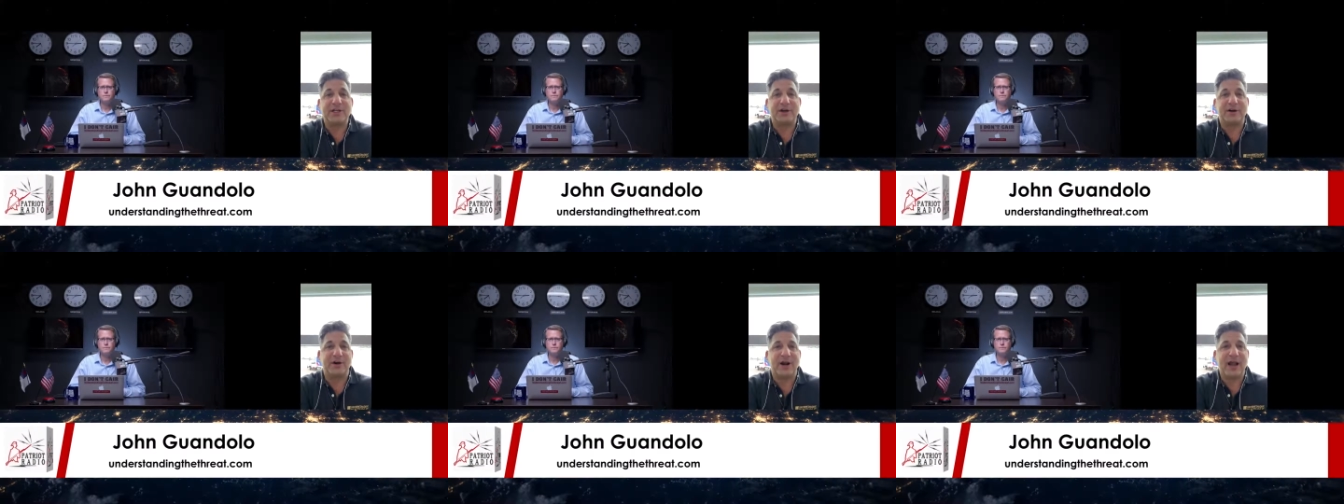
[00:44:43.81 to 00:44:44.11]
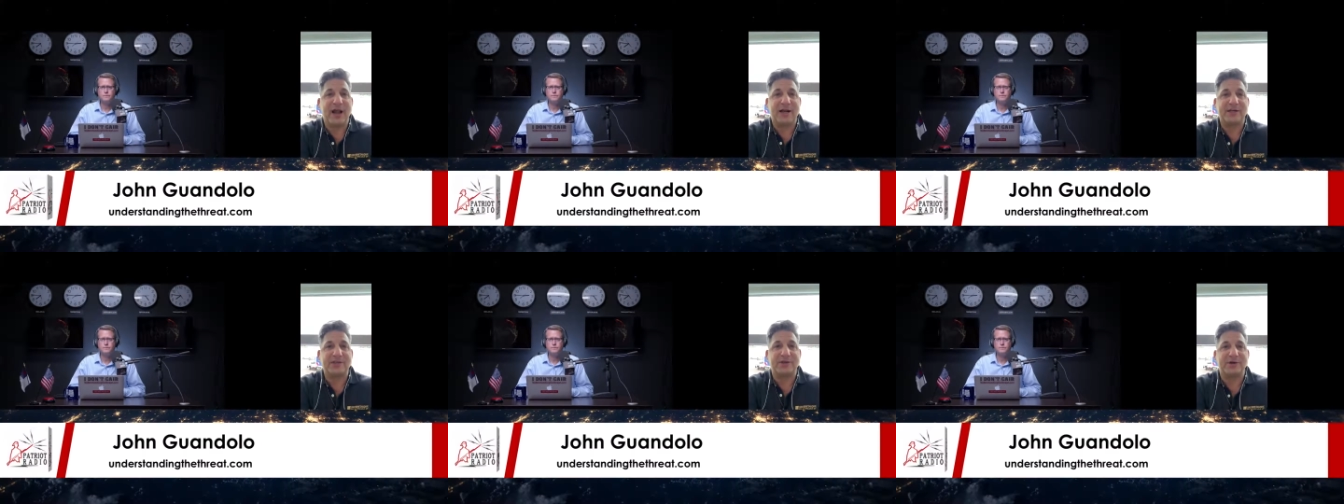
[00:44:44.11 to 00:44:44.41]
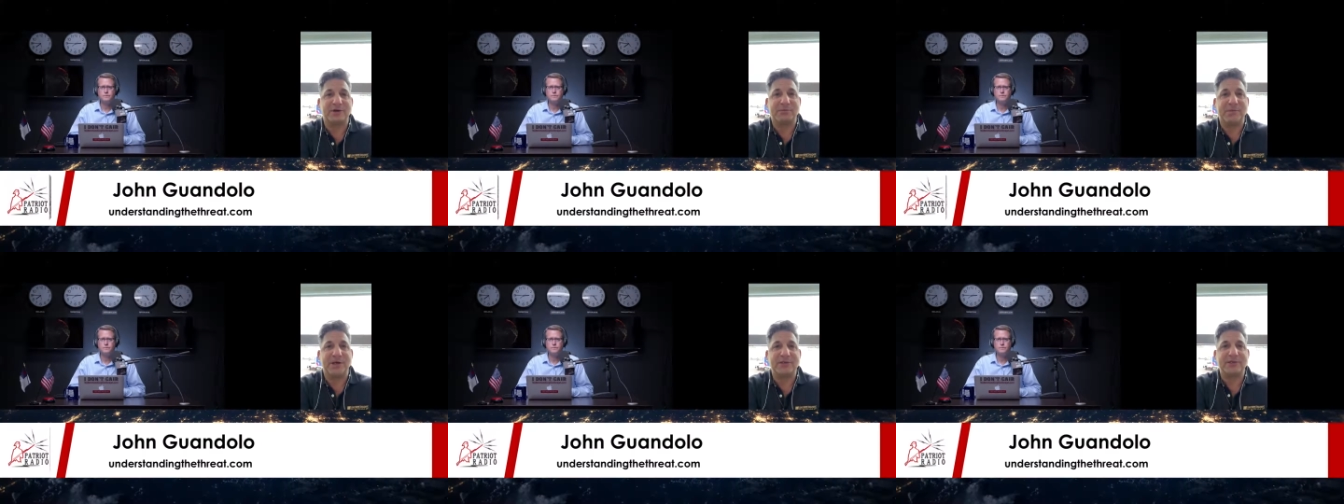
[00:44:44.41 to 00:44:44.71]

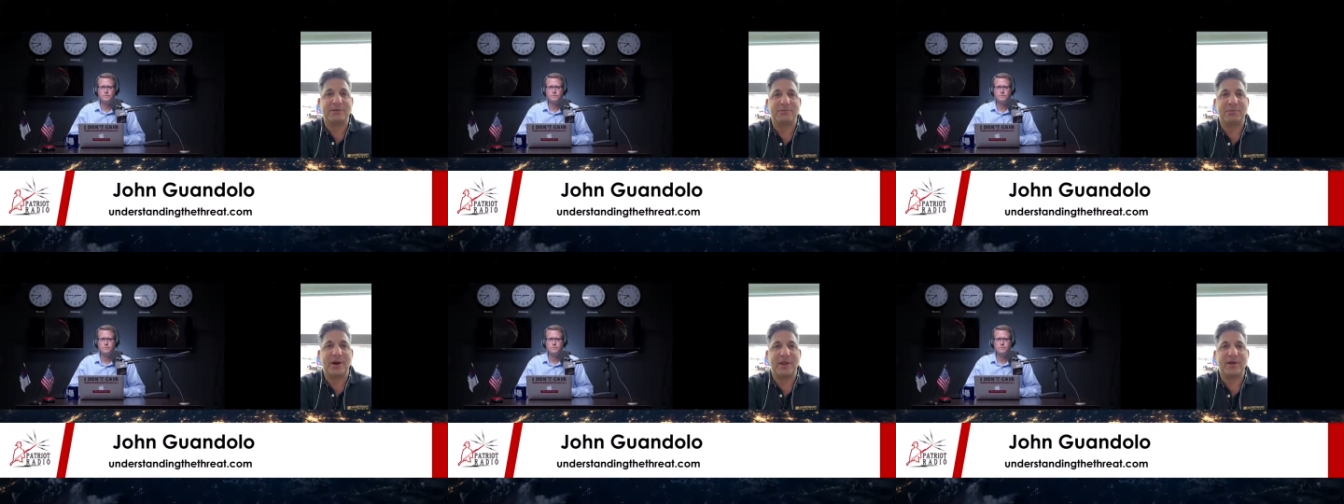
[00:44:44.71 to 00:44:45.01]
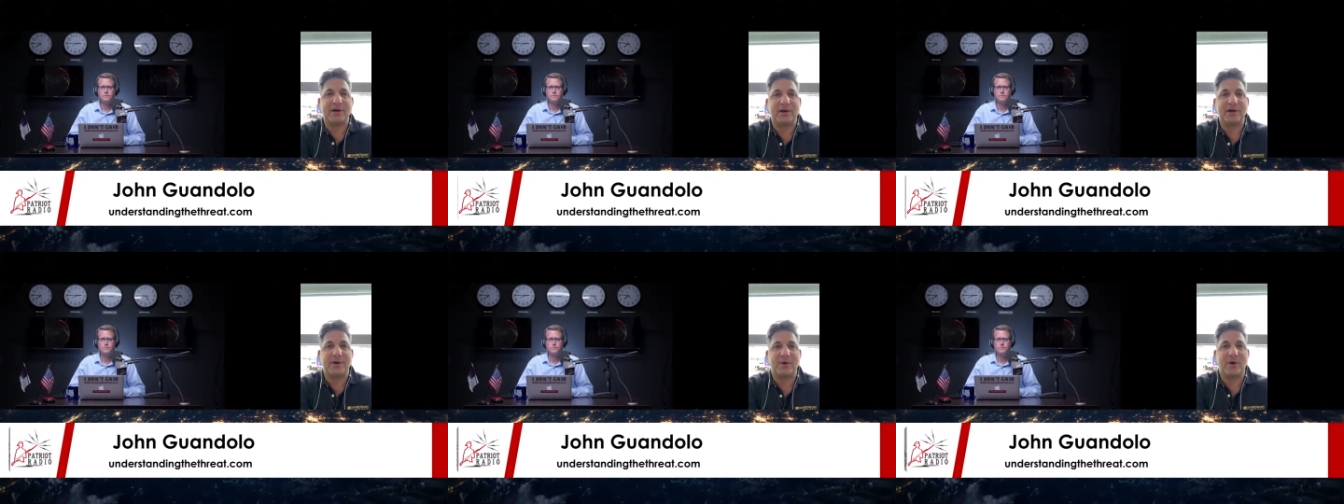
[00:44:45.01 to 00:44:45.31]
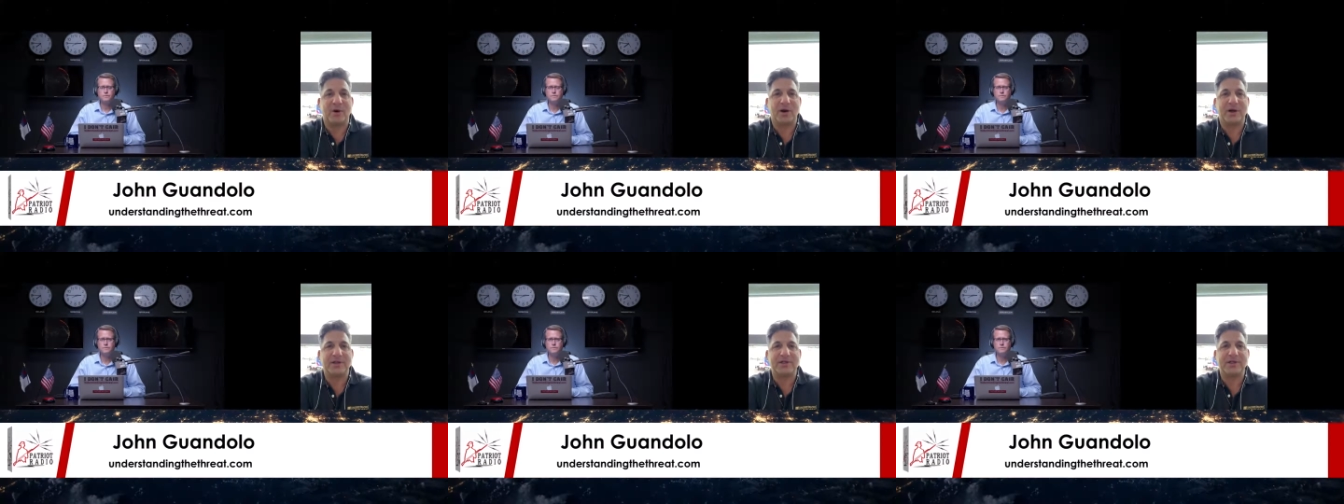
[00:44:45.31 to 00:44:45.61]
international Muslim Brotherhood
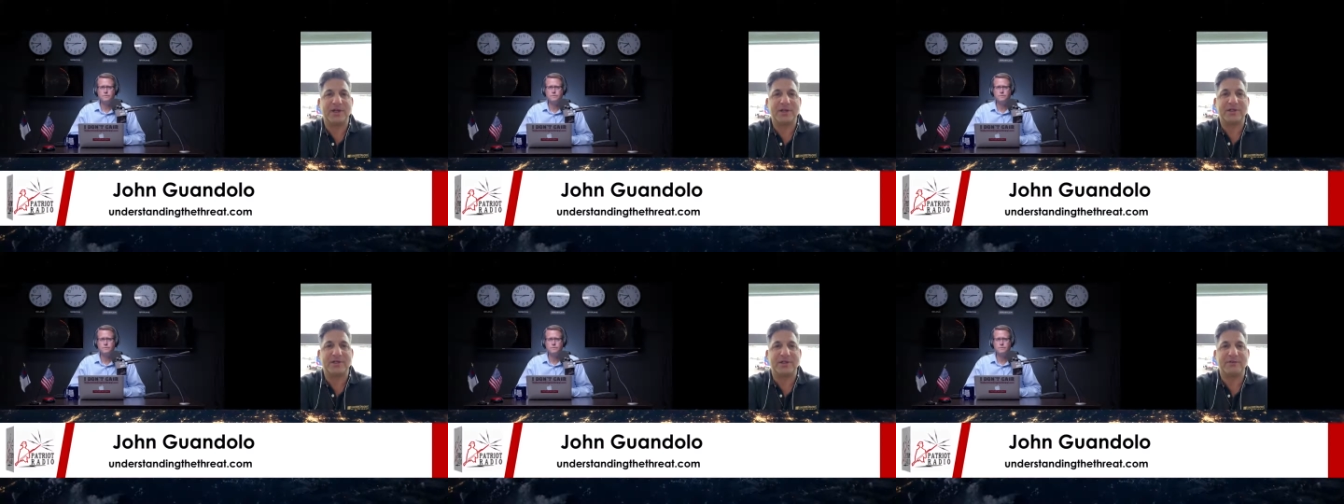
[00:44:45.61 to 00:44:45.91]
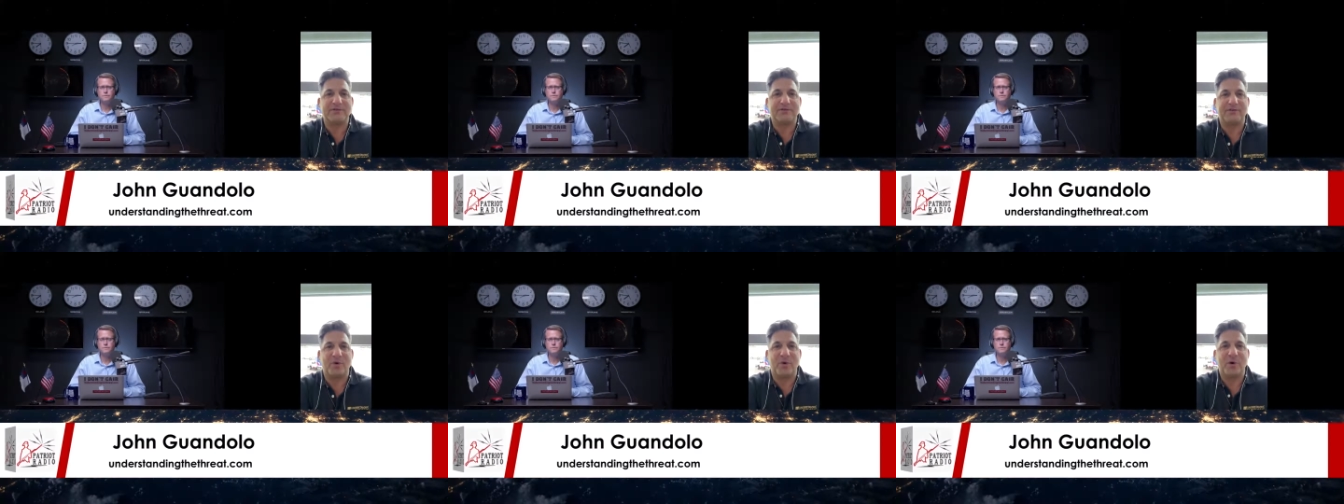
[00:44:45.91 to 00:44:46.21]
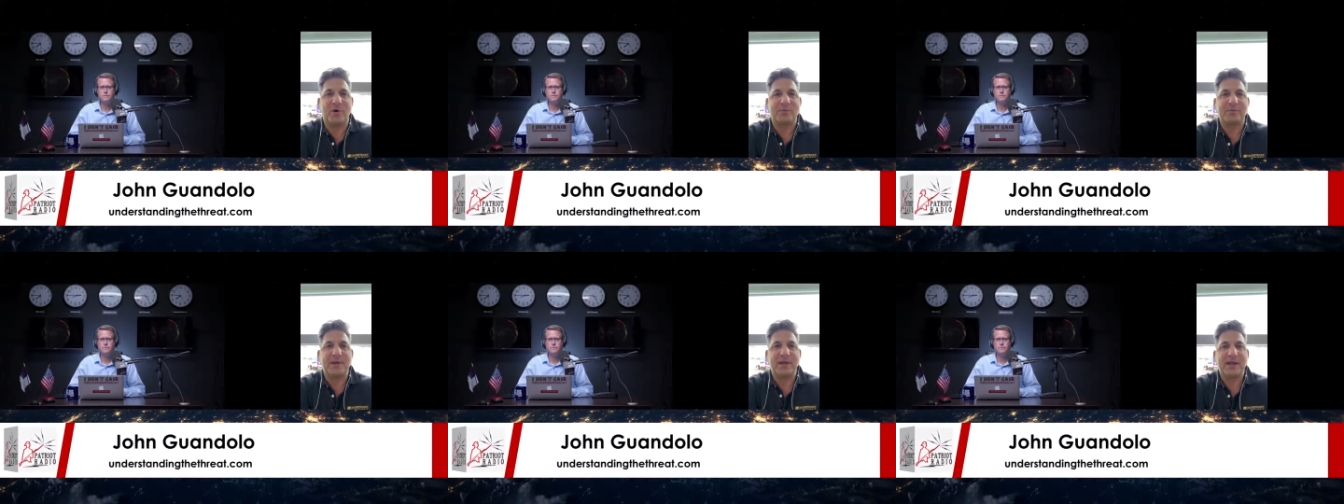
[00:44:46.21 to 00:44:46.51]
organization
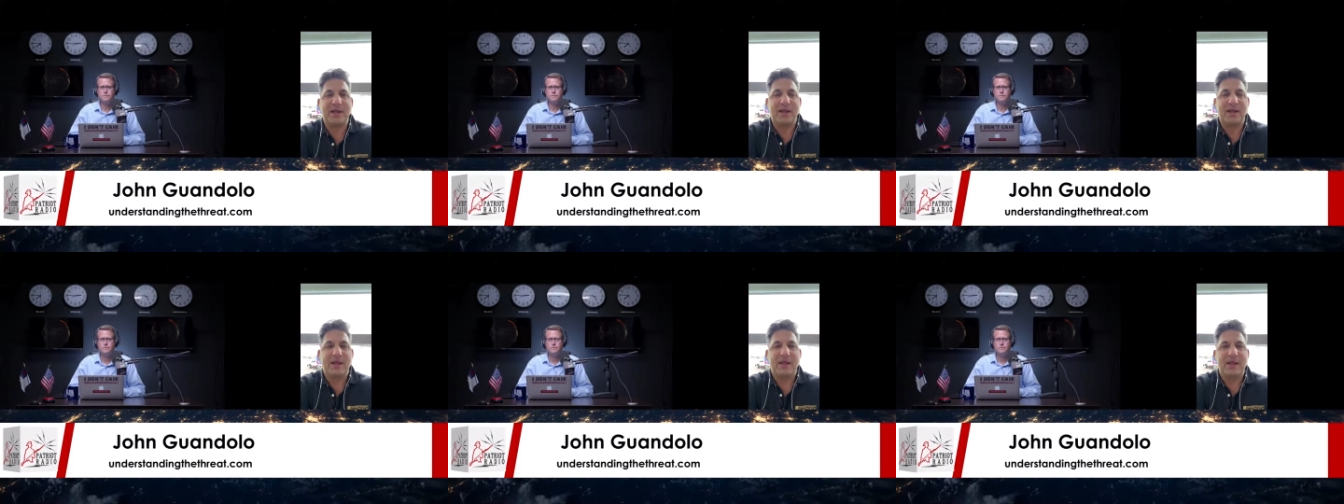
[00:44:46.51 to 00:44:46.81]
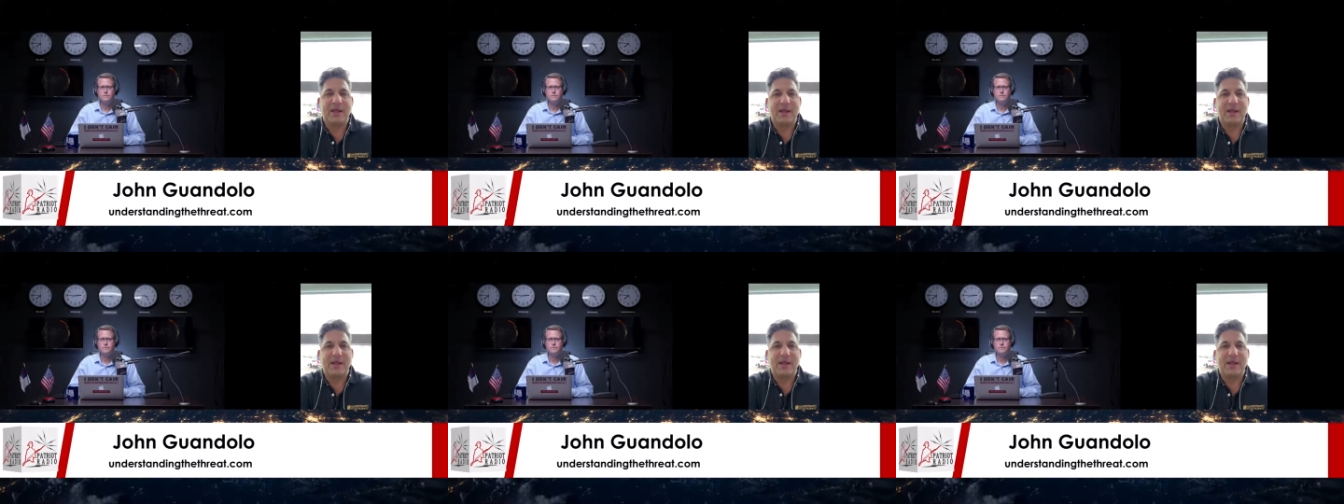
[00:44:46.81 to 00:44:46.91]
formed